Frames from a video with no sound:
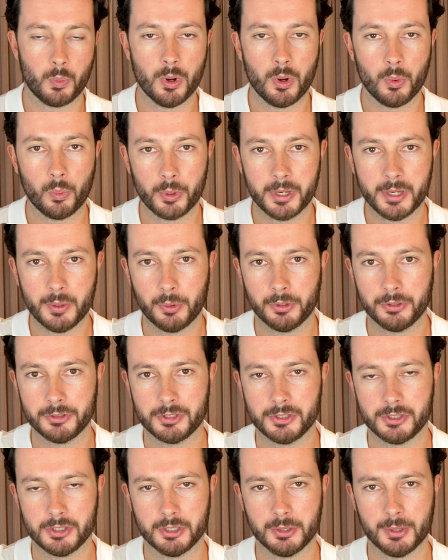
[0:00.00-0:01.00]
what we want
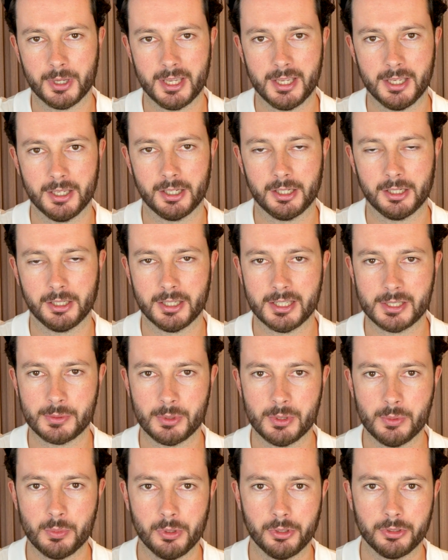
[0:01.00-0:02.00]
to do here is
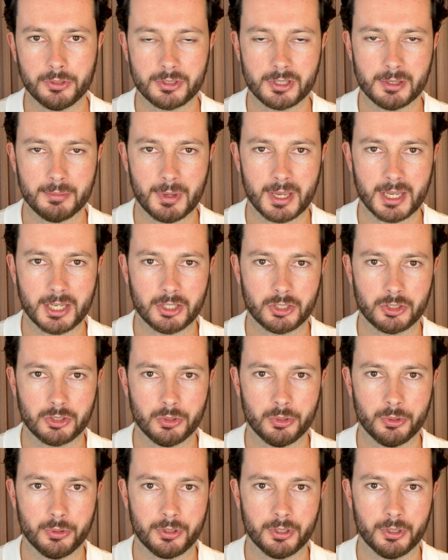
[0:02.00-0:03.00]
we want to make
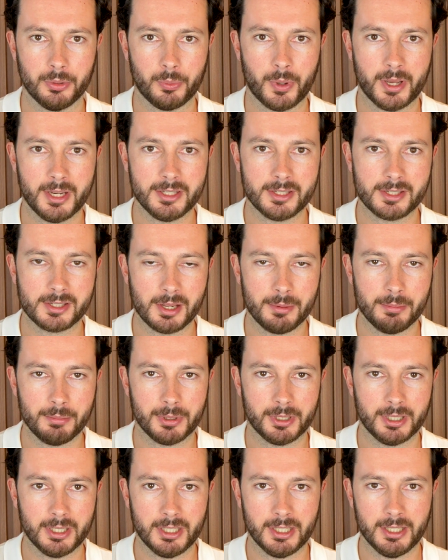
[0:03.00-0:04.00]
sure that when
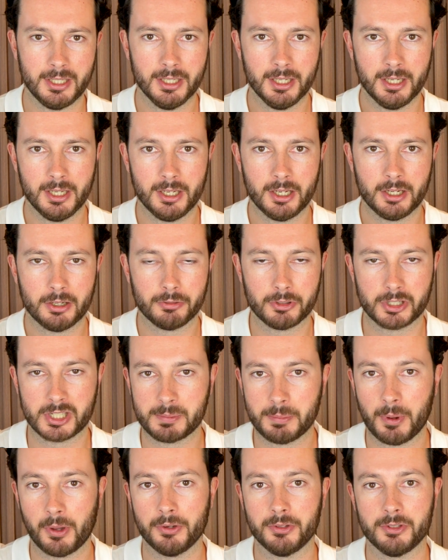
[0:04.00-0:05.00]
somebody
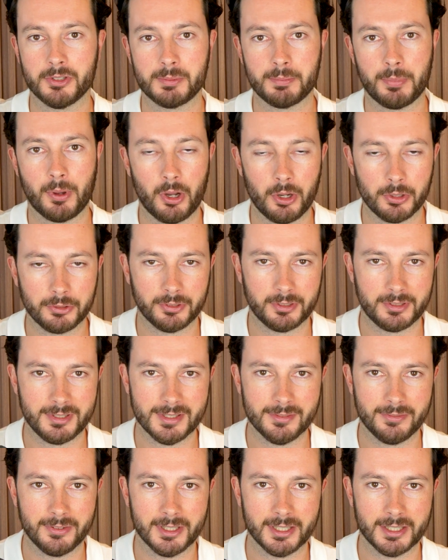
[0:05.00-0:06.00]
responds
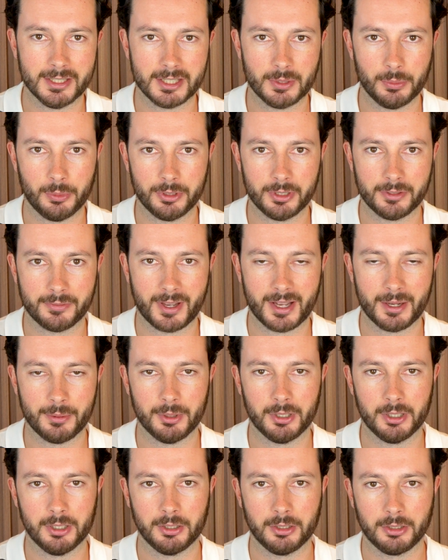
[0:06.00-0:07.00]
positively to one of
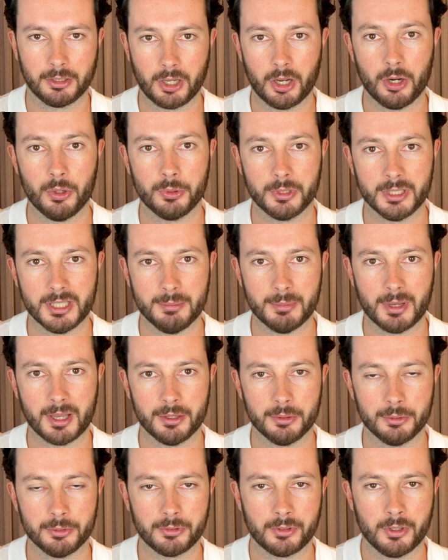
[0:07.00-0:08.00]
our cold
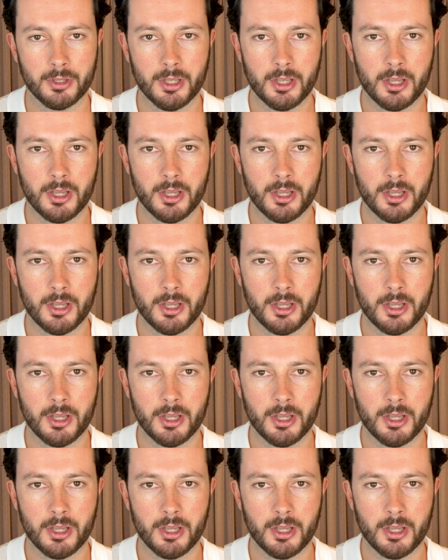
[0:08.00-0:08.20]
emails,